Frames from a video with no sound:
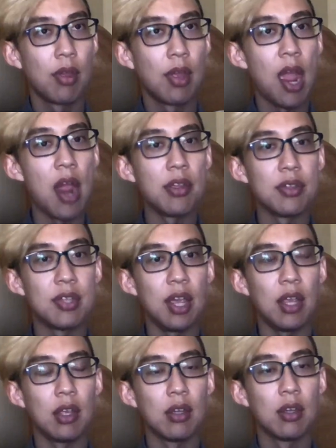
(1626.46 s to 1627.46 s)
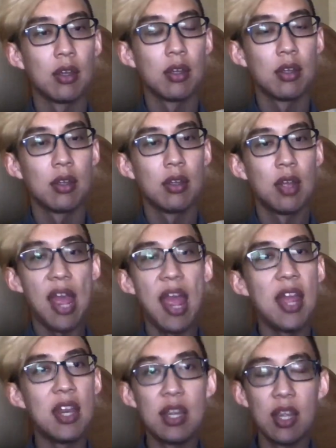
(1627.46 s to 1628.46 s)
how do you say it?
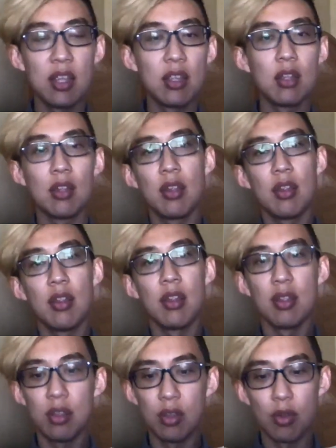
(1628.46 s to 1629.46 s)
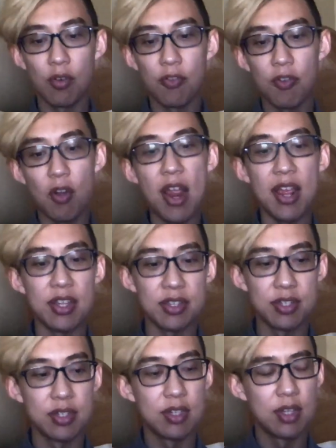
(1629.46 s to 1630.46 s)
Ending your
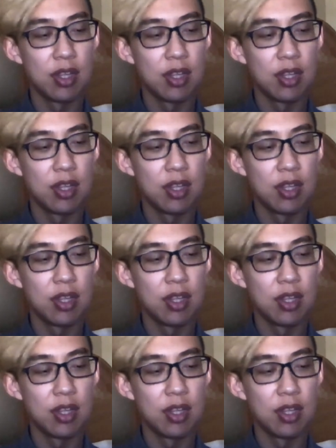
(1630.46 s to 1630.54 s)
phrase